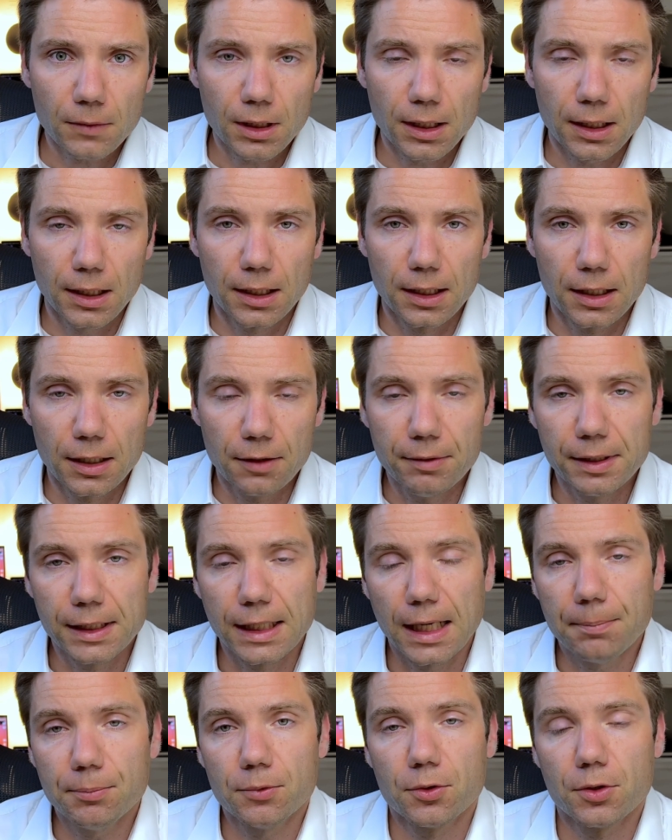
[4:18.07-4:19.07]
and living
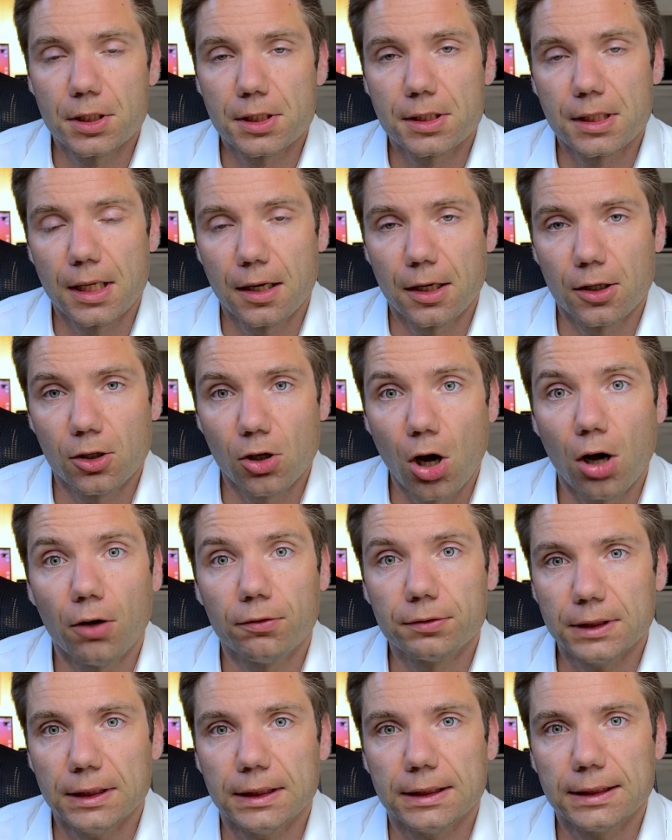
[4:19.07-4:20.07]
up to the standard of
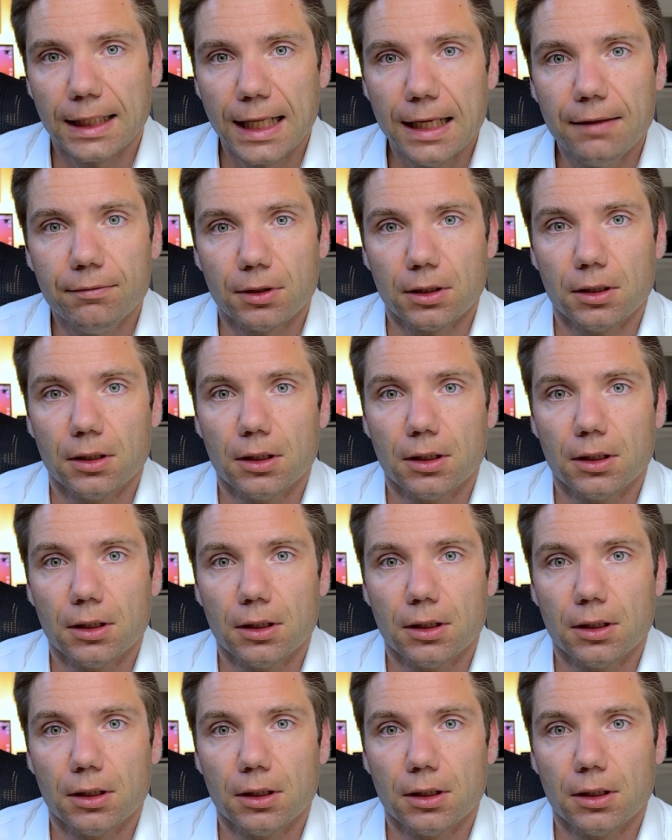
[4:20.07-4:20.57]
this level,